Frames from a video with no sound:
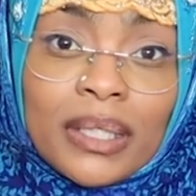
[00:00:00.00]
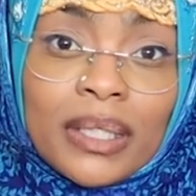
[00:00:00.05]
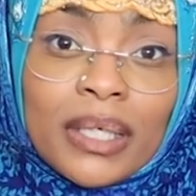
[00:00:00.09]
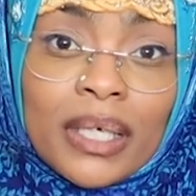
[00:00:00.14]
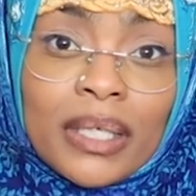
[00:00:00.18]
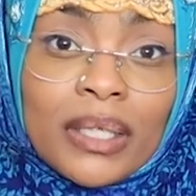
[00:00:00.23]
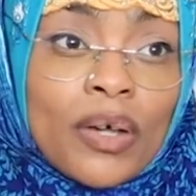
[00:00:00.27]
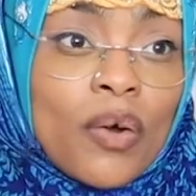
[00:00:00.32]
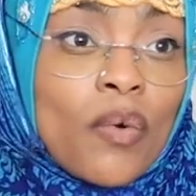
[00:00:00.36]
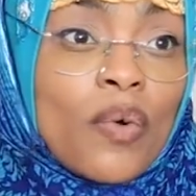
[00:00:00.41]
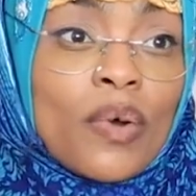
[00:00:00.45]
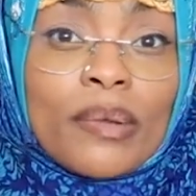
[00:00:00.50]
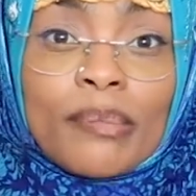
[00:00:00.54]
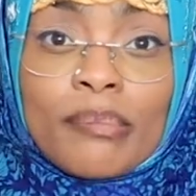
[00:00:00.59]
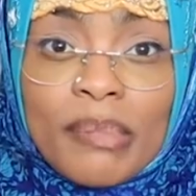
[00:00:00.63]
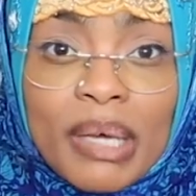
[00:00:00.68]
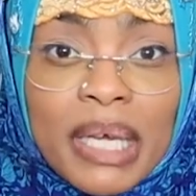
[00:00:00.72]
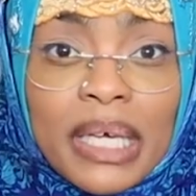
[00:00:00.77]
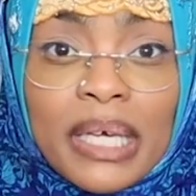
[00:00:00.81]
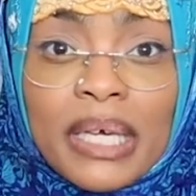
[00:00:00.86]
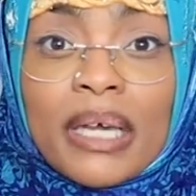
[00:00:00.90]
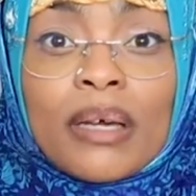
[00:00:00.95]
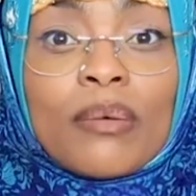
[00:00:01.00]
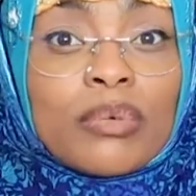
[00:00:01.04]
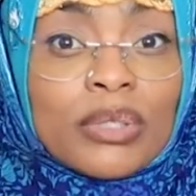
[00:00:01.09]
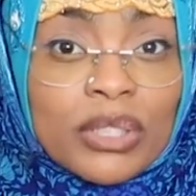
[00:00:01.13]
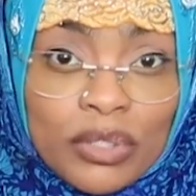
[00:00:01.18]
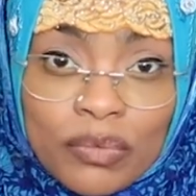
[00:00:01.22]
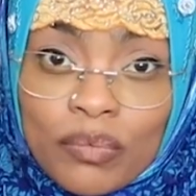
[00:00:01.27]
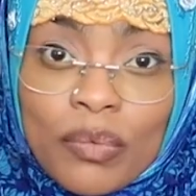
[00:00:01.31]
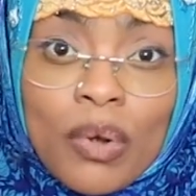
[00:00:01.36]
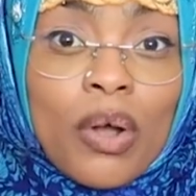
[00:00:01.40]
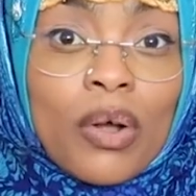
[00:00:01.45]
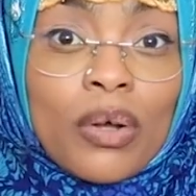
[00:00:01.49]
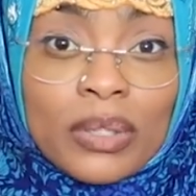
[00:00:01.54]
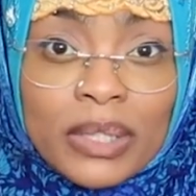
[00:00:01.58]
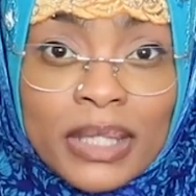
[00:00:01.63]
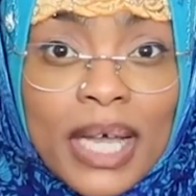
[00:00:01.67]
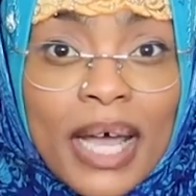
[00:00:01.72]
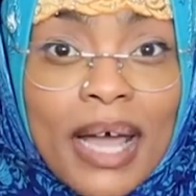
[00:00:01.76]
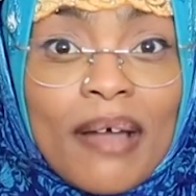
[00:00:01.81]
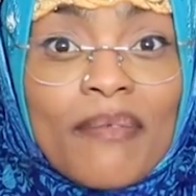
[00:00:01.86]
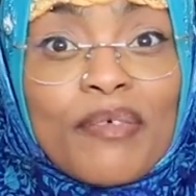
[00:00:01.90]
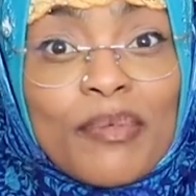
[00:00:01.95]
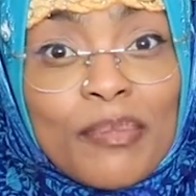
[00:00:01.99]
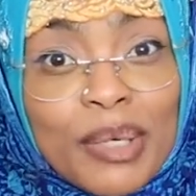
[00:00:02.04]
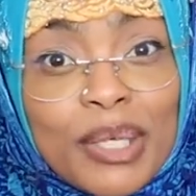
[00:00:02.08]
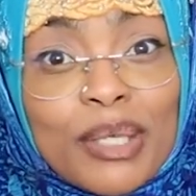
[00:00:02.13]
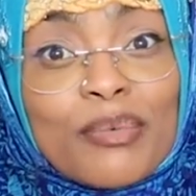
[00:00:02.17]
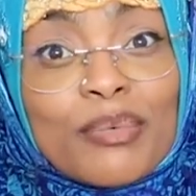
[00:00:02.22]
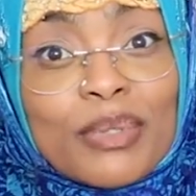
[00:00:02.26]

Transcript: And knowing me, it was the wrong time for me